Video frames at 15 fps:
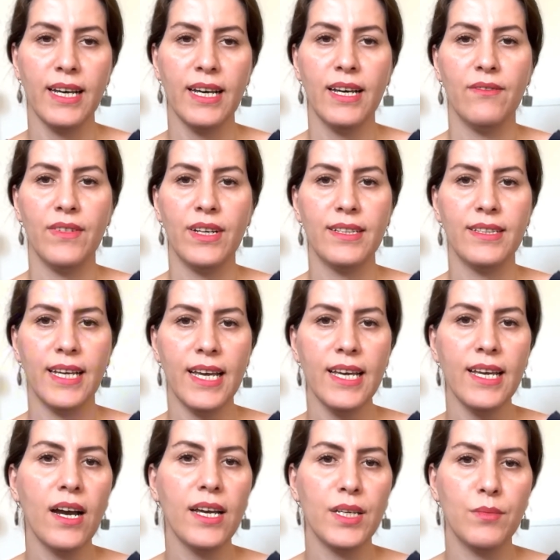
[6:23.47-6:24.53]
where the
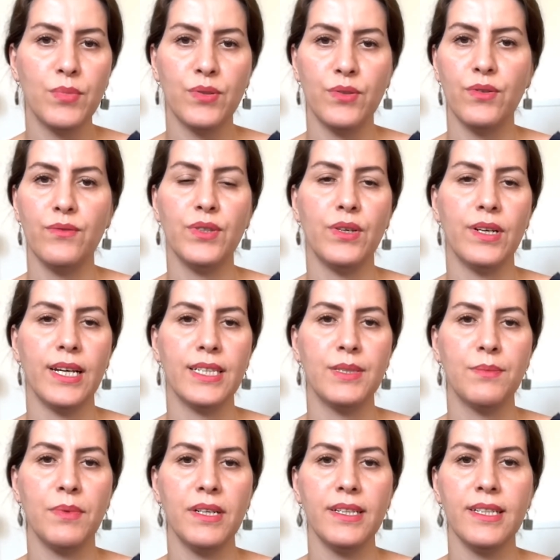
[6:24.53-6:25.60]
AI improve your
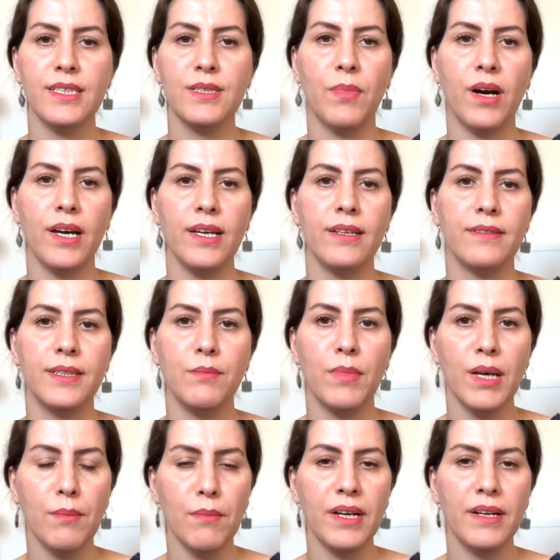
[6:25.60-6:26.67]
experience by
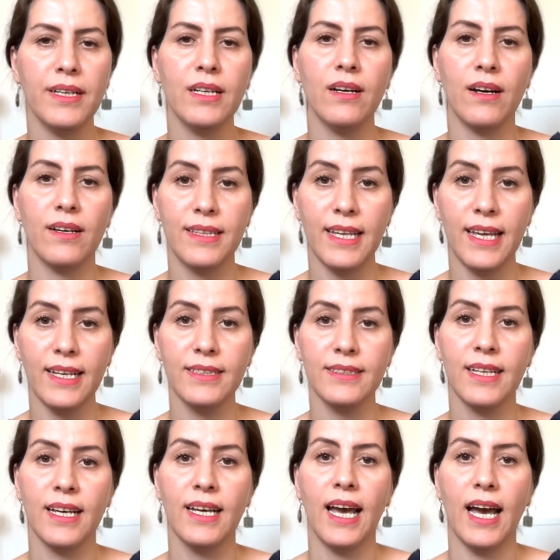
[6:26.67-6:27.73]
remembering context
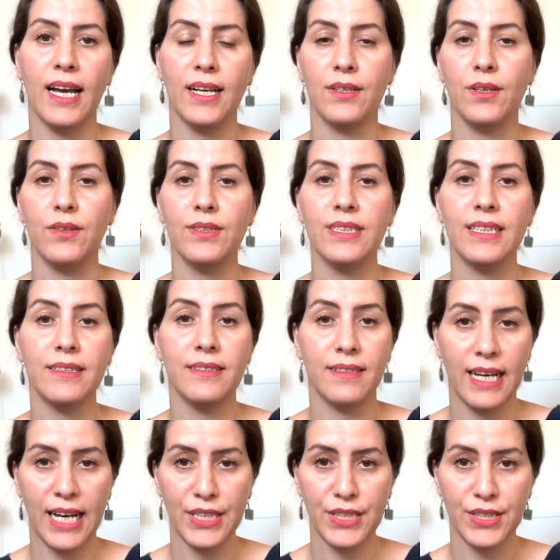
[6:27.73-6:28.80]
across
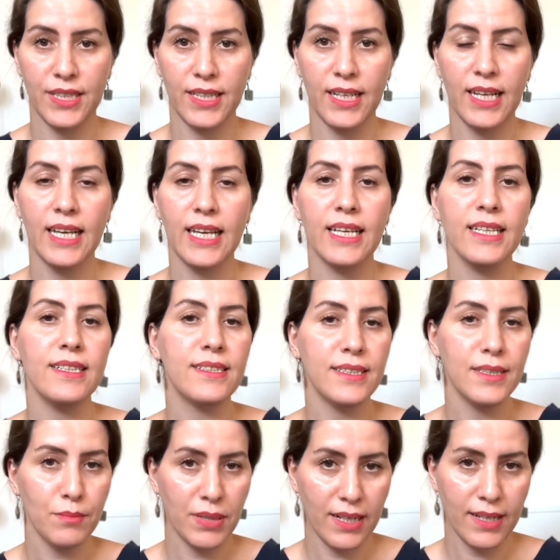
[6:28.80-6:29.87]
interaction. In
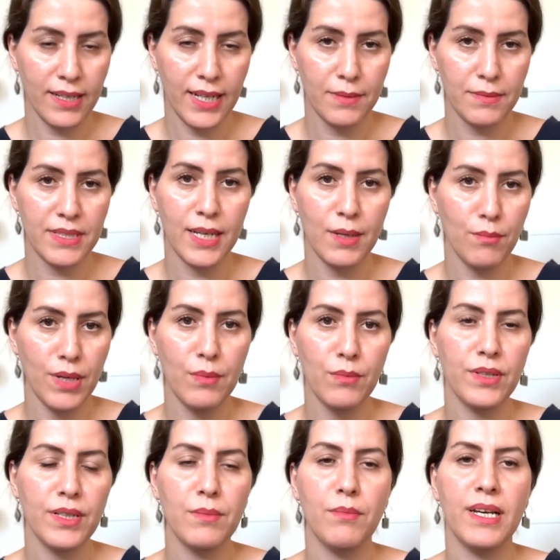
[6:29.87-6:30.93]
simple terms, a
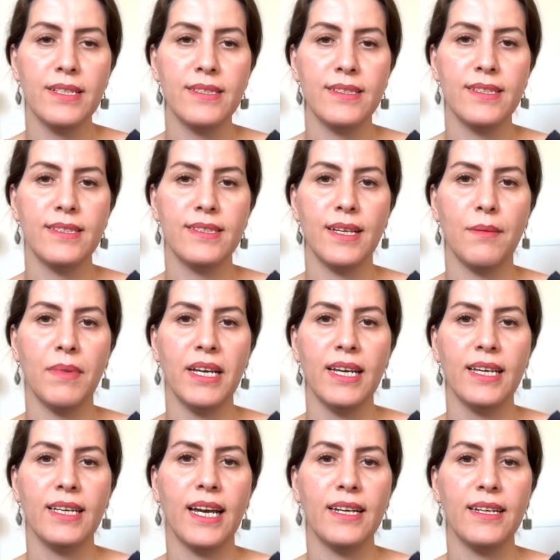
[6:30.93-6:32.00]
memory-based system
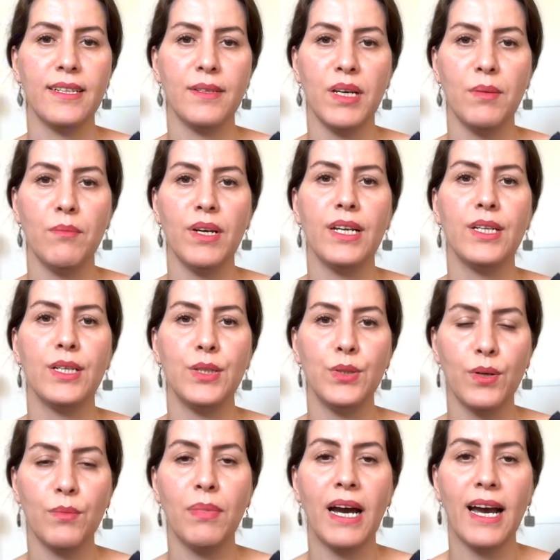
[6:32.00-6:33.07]
can remember
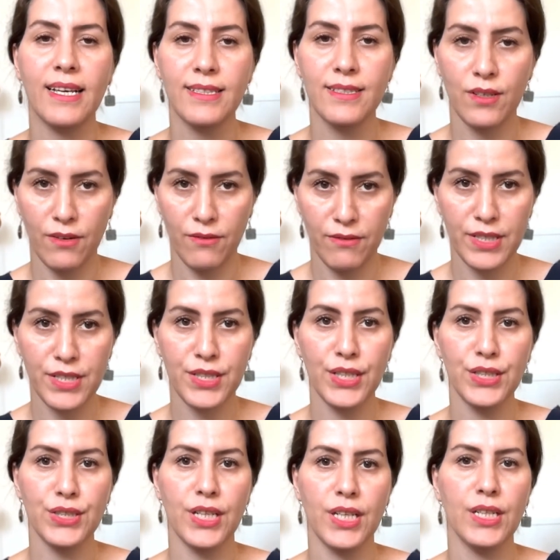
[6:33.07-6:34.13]
your past
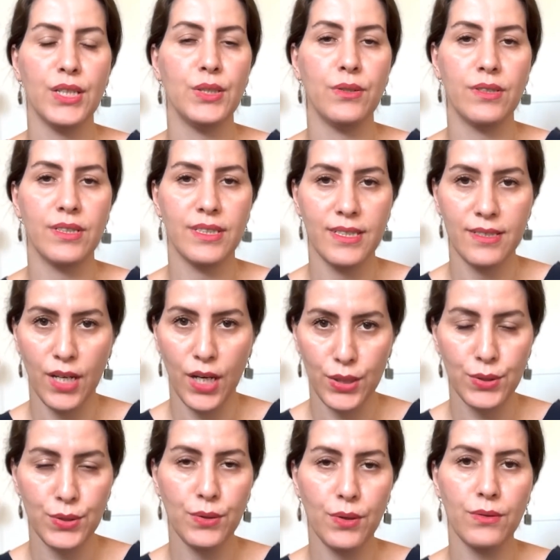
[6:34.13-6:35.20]
conversation, your design
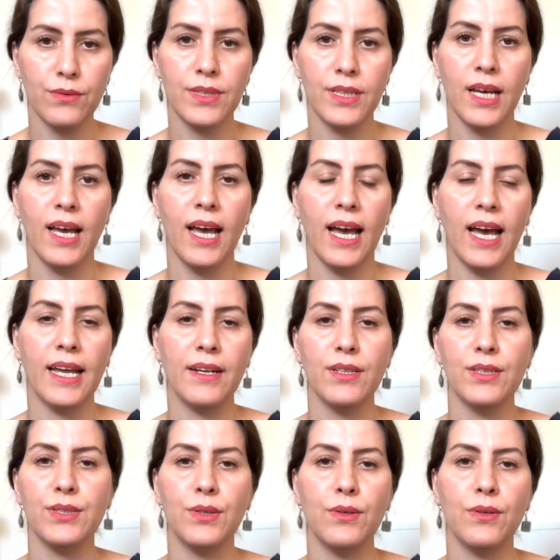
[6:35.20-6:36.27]
choice, and
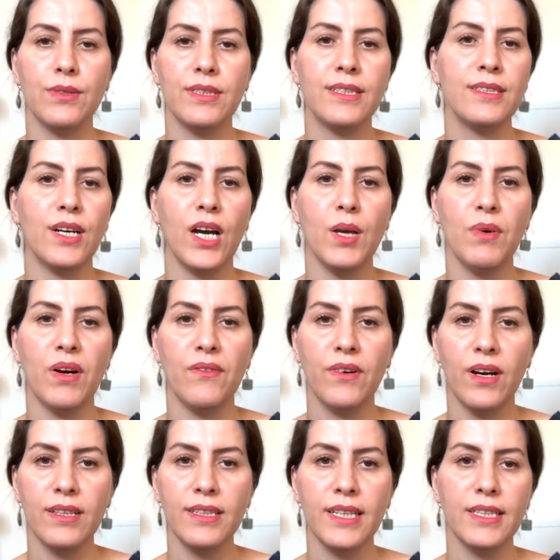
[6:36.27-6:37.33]
also the type of
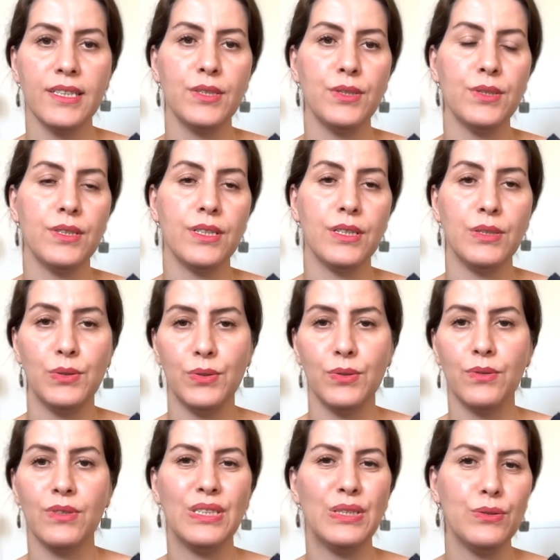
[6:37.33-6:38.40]
content
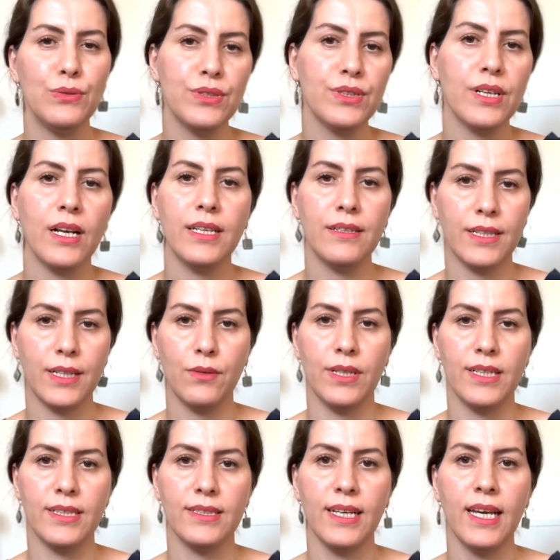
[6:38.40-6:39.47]
you usually
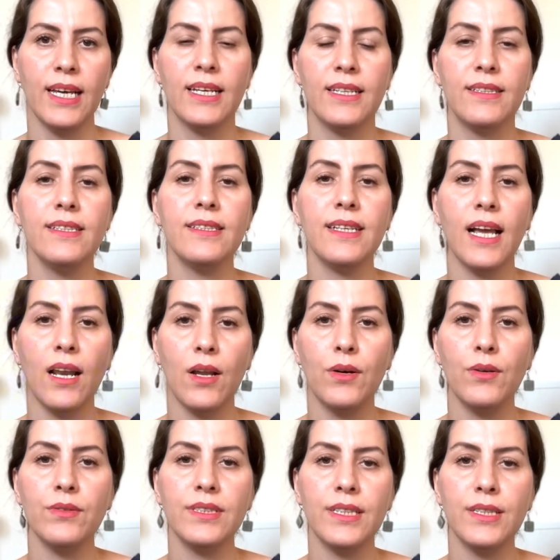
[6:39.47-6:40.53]
request. This
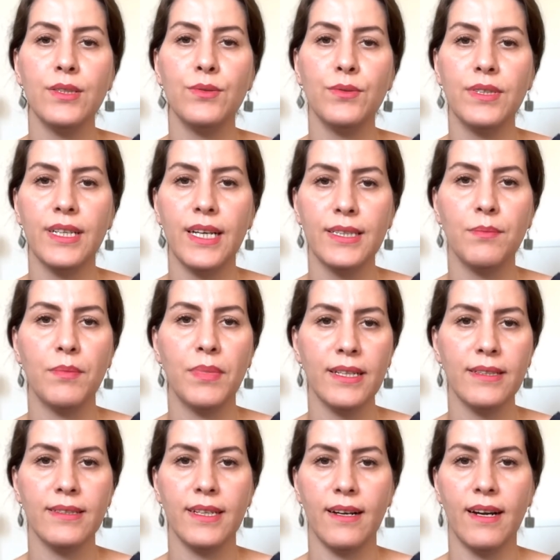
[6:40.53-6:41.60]
allows it to get
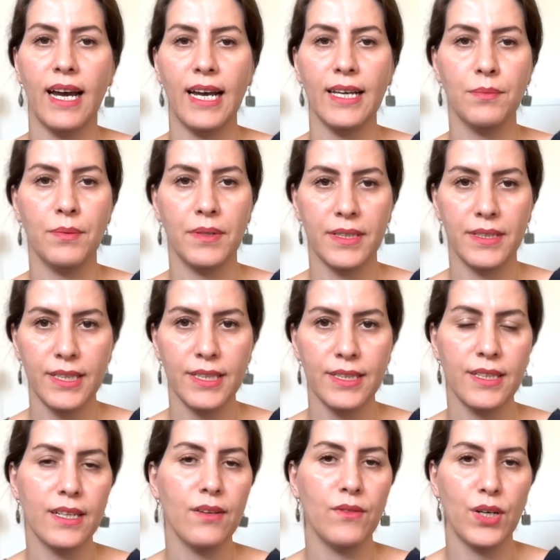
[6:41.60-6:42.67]
better at
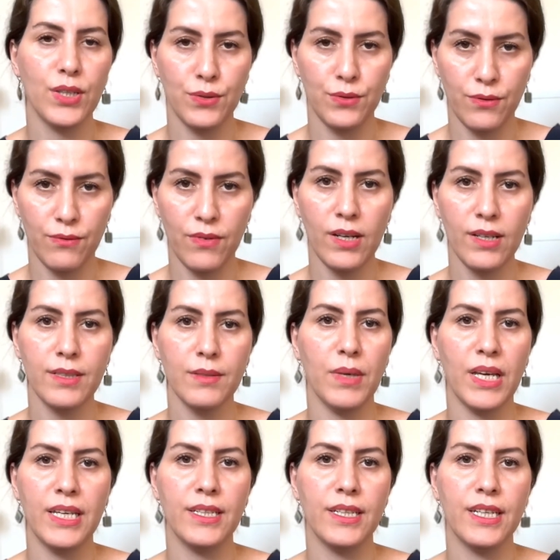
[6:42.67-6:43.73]
predicting what you want,
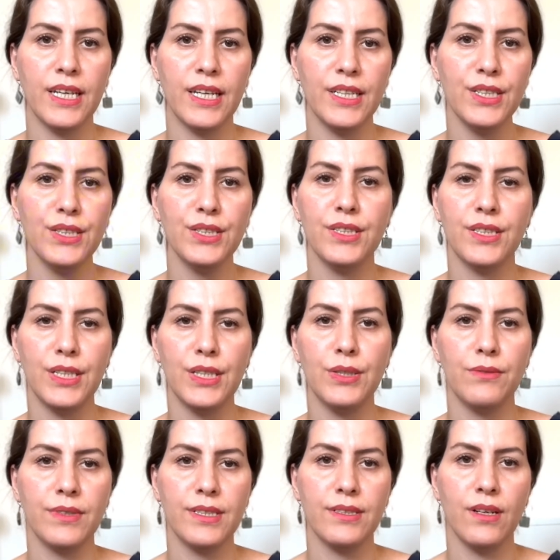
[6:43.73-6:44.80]
making each
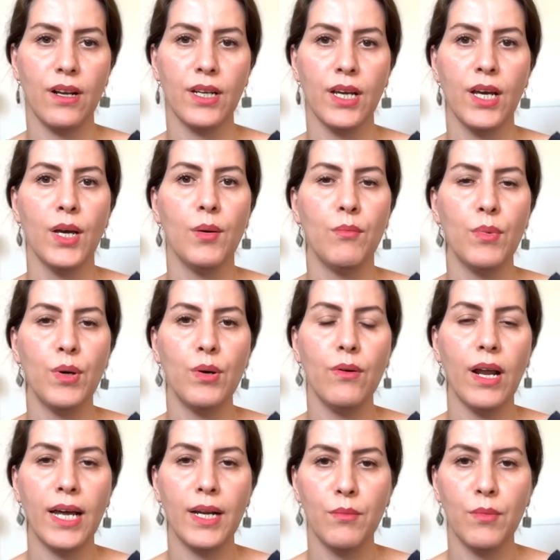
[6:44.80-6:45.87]
new result more
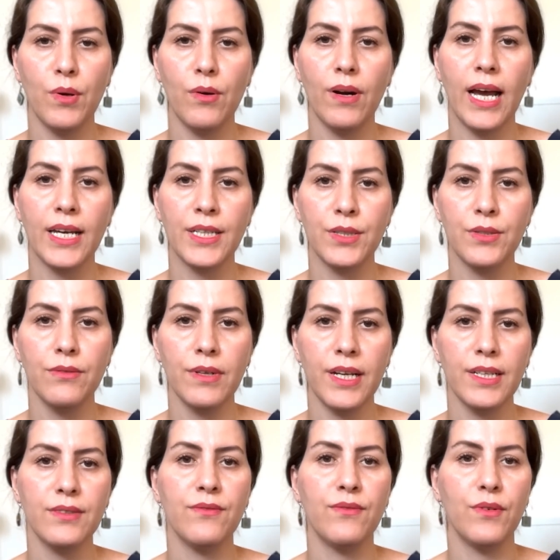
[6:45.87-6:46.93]
and more
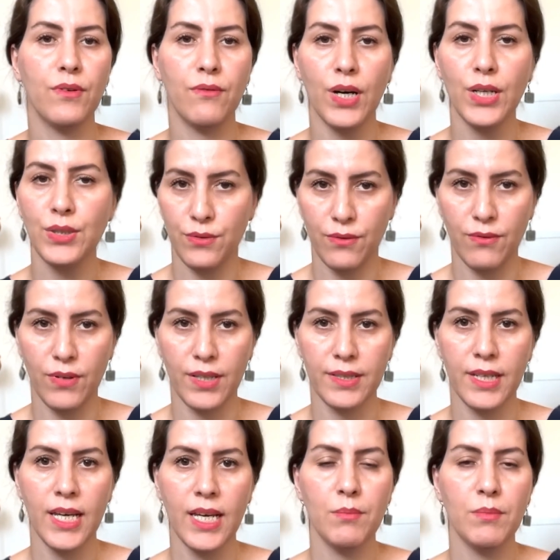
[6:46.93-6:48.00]
accurate for what you want.
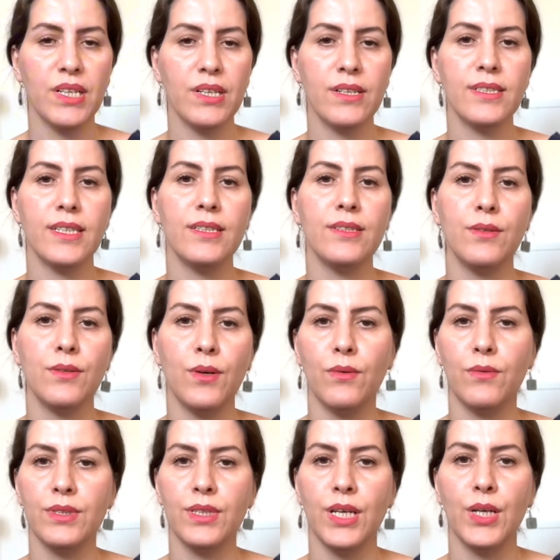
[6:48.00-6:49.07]
Because it
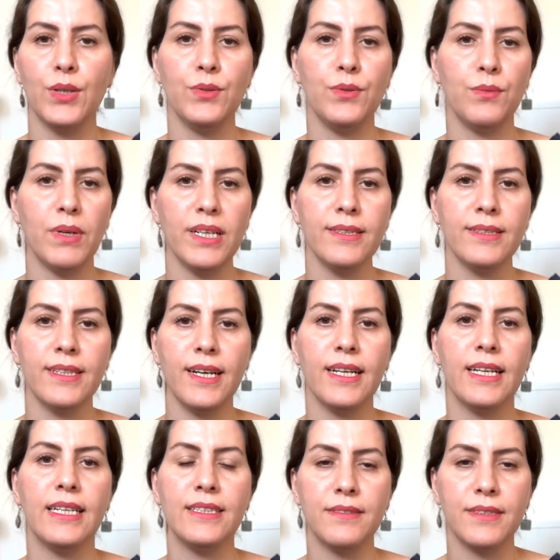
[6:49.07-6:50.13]
knows you better,
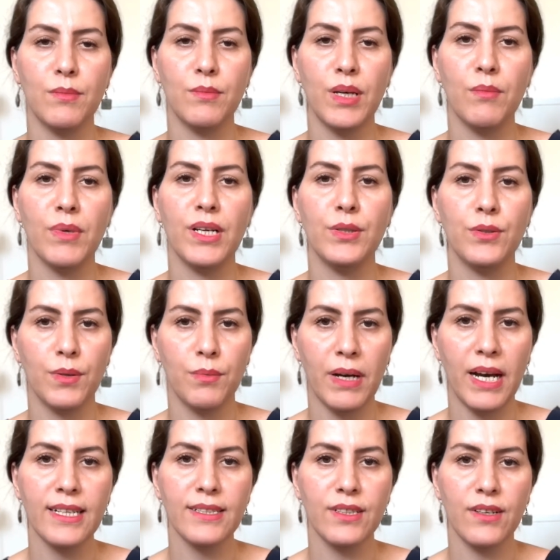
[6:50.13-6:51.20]
it remembers your
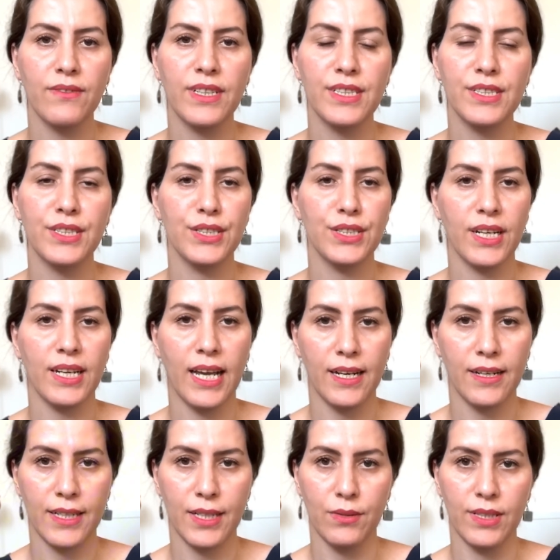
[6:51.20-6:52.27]
past conversation and
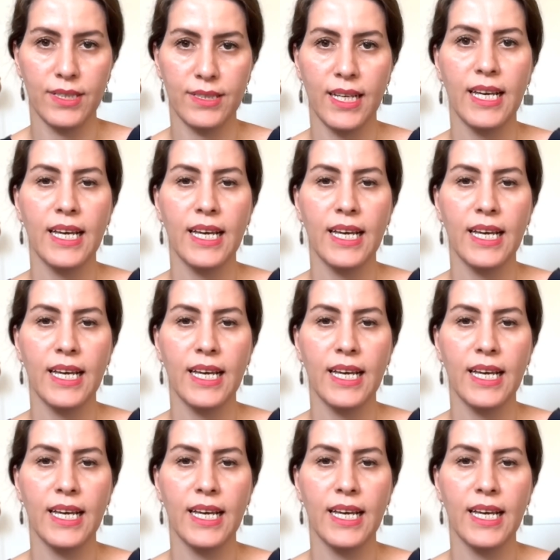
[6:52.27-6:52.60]
requests.